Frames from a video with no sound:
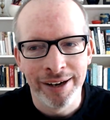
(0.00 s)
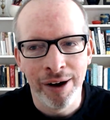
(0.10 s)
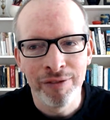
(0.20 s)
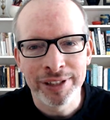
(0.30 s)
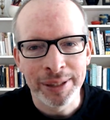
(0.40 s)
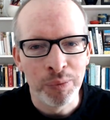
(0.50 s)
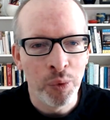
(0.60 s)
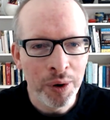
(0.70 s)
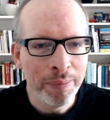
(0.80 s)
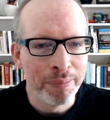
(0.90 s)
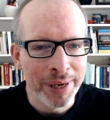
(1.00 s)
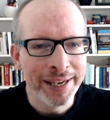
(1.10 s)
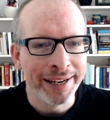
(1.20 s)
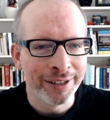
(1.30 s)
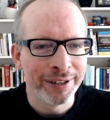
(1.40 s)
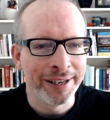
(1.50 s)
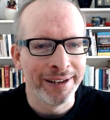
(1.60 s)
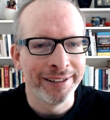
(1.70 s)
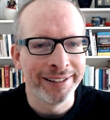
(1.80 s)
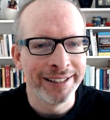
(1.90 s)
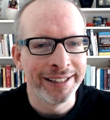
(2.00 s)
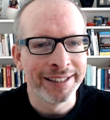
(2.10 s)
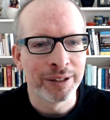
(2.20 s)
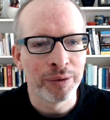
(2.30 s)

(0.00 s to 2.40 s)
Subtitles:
obviously one big area is,